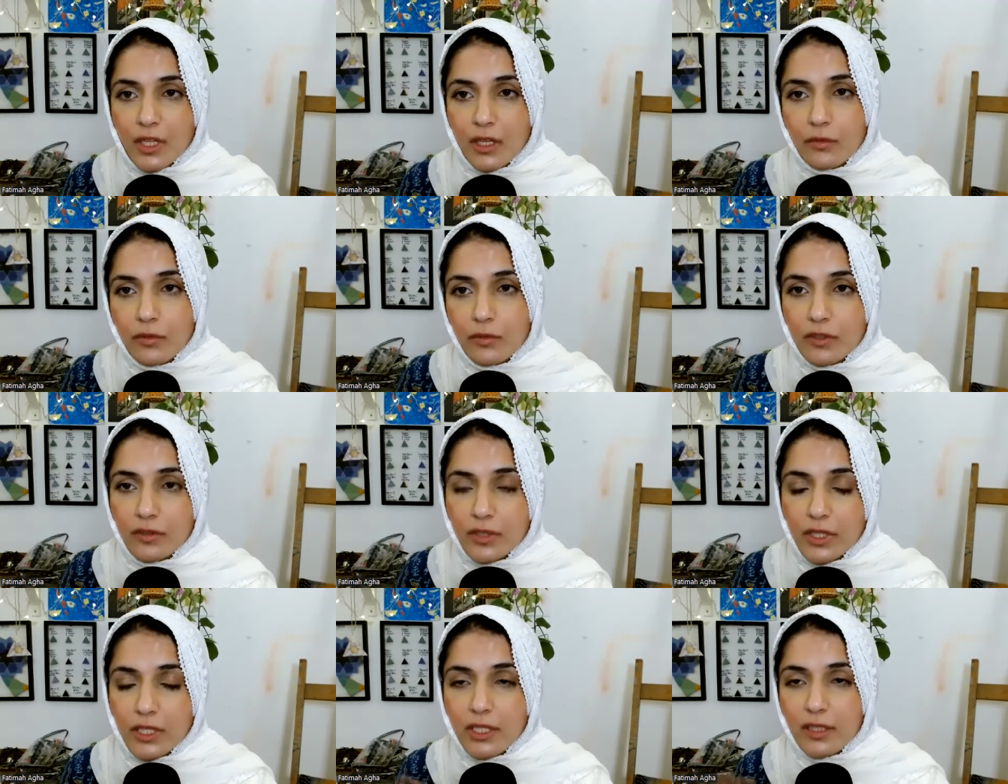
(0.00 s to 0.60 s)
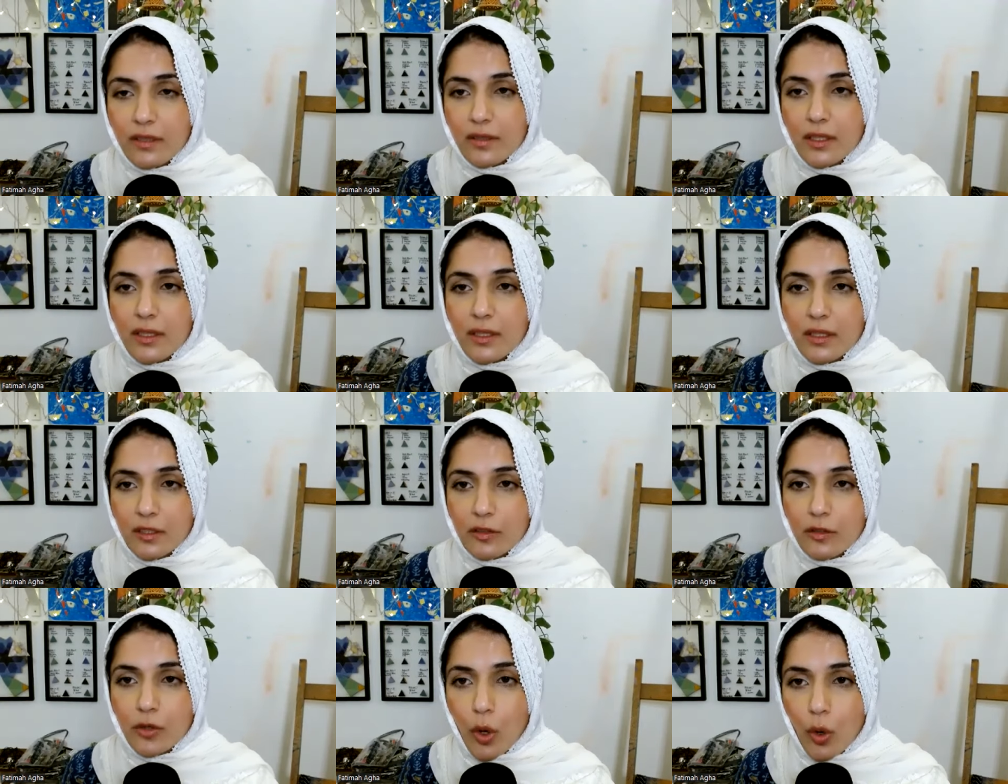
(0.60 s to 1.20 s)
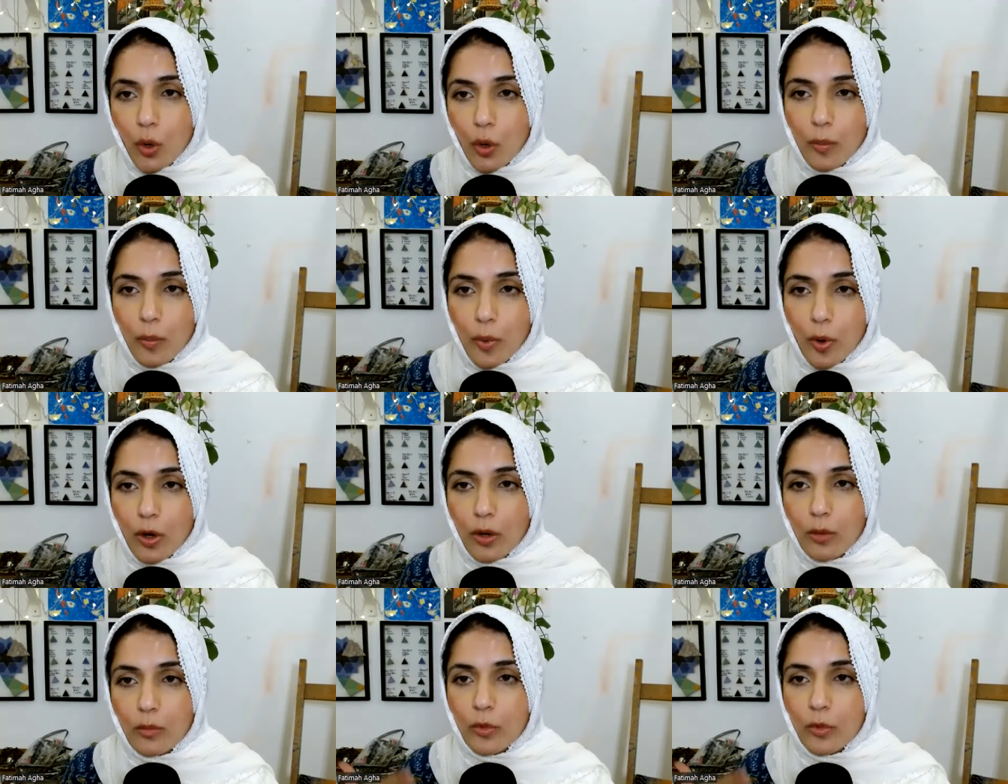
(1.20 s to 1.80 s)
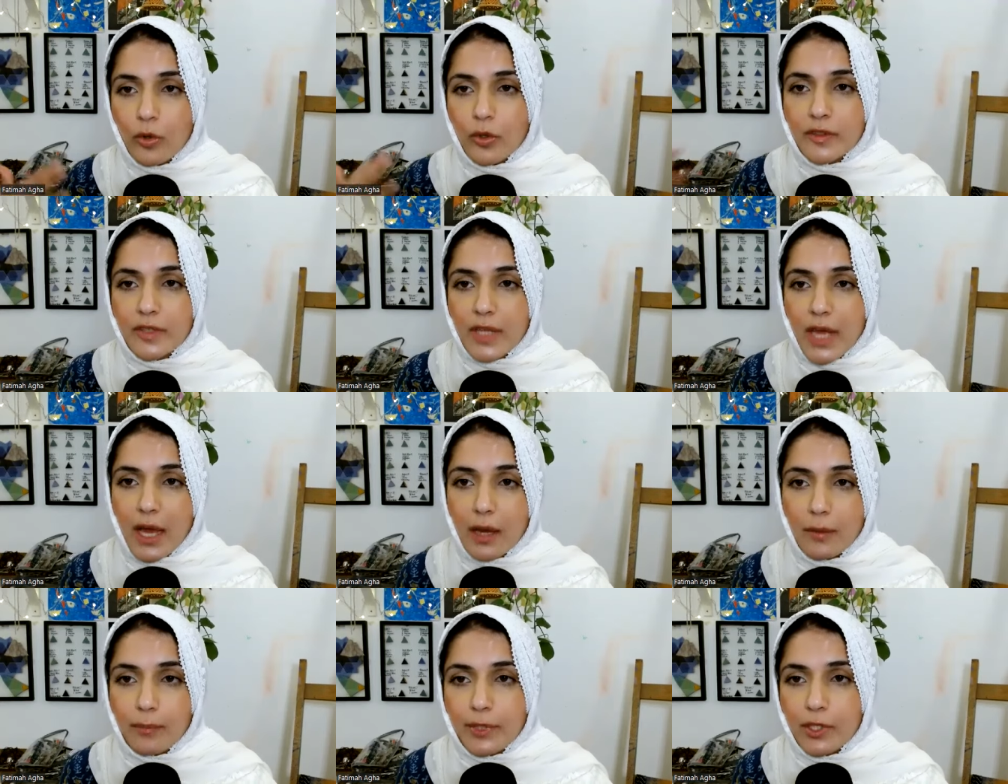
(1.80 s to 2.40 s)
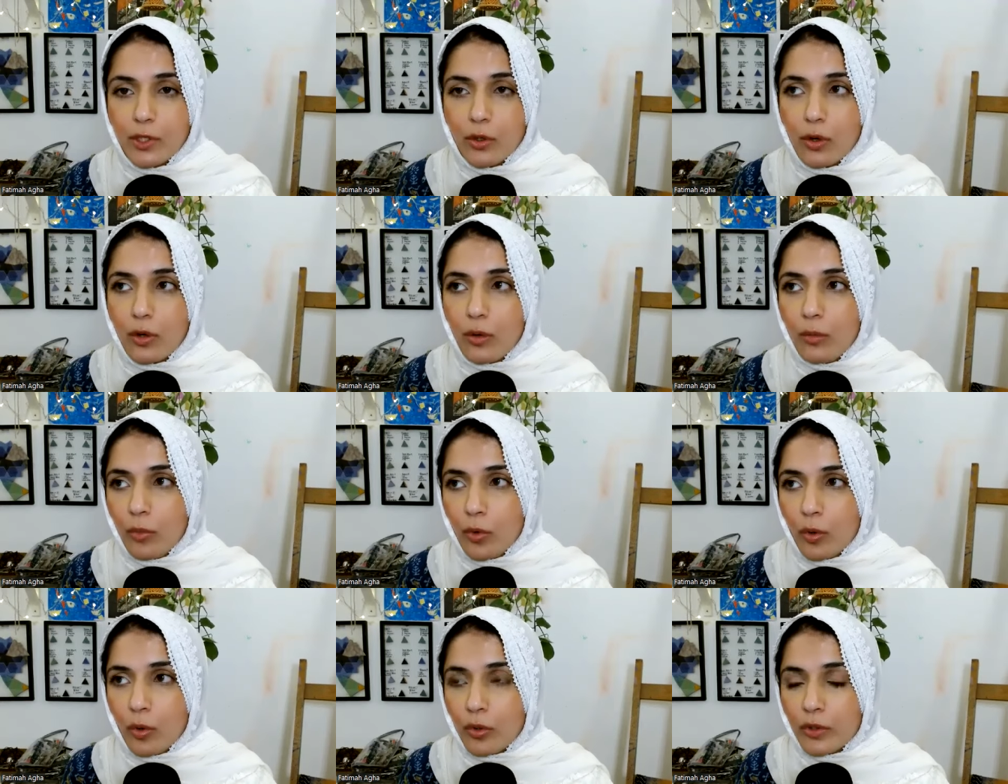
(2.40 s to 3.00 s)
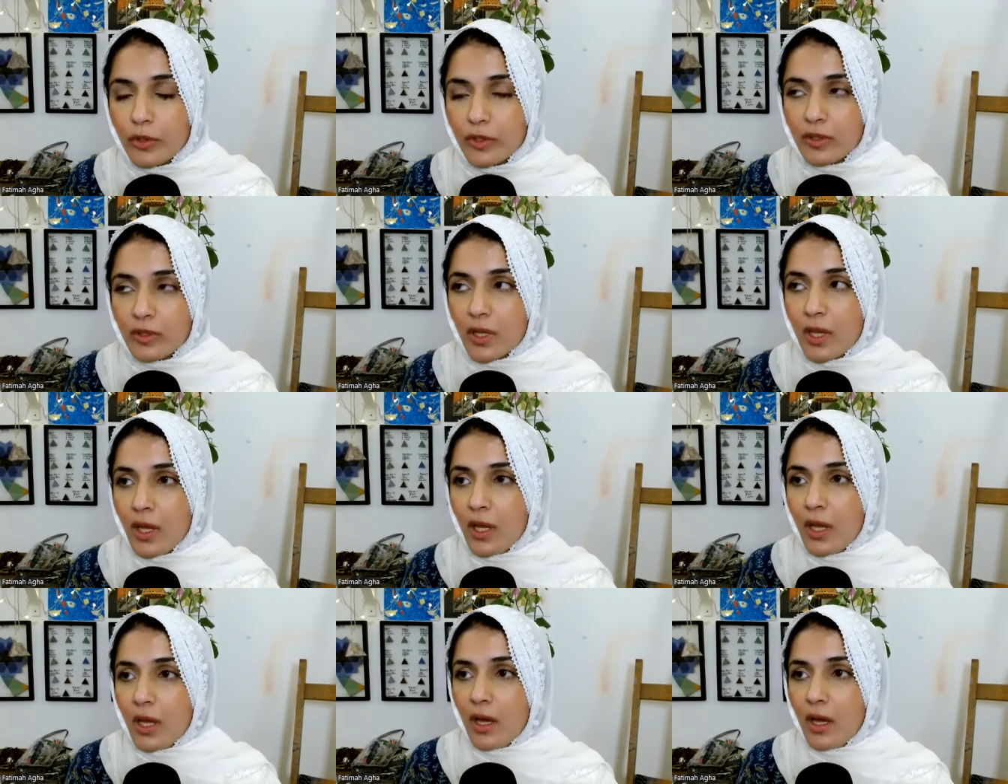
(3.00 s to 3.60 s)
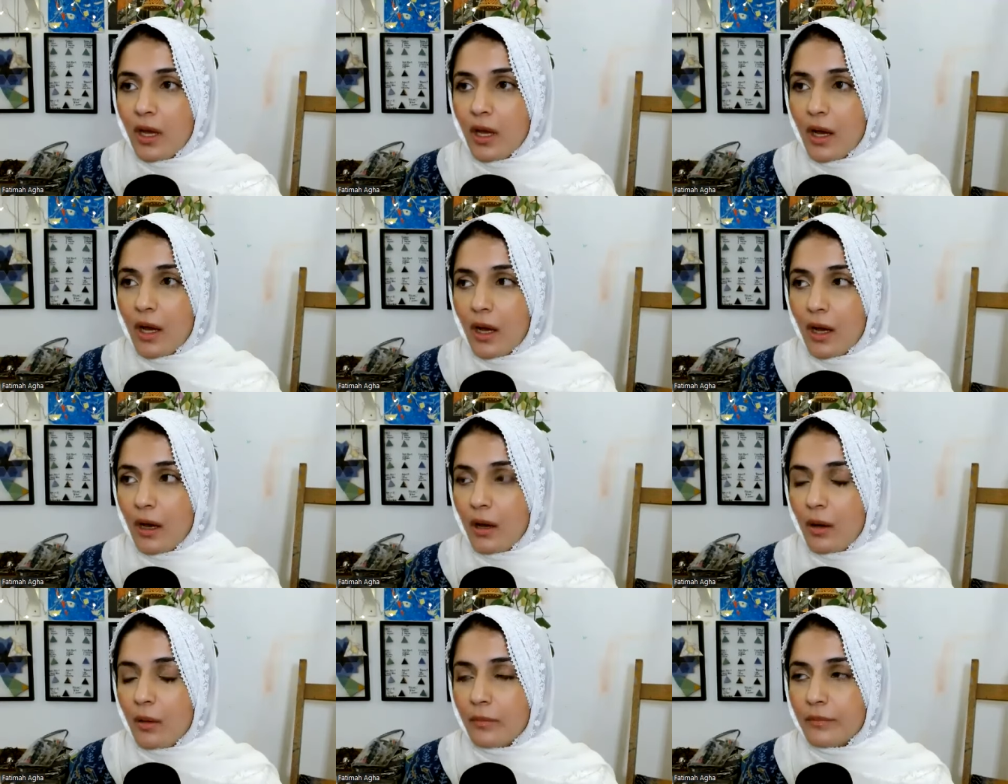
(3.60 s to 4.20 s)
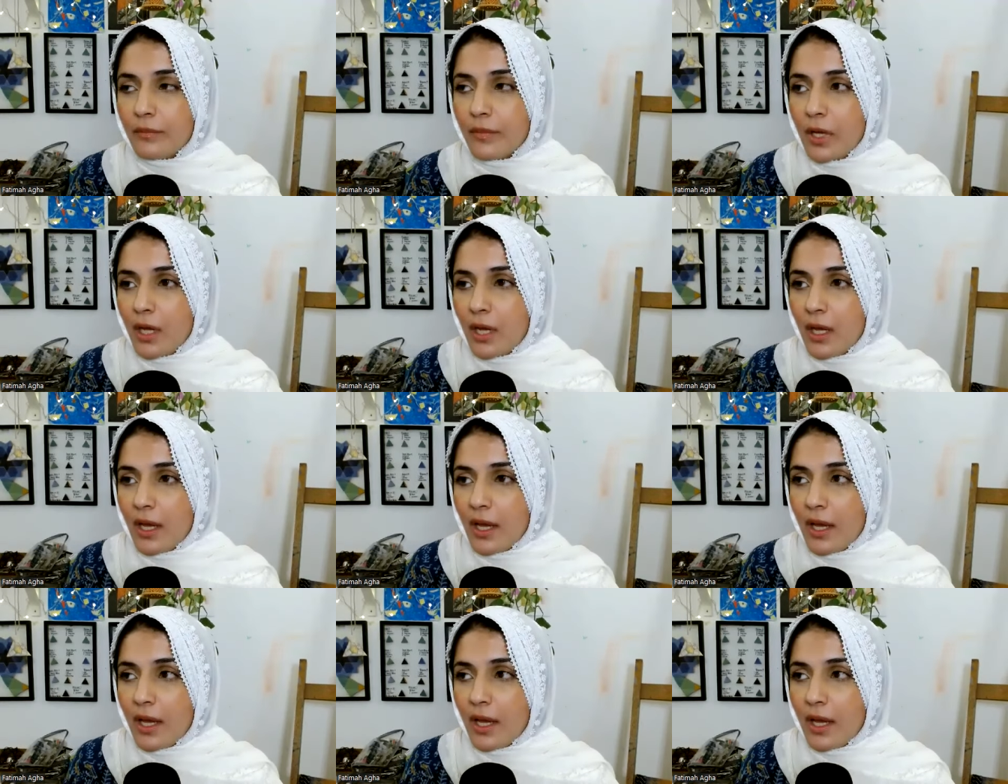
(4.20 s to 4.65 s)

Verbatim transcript: It was releasing these hope hormones, happy hormones, um,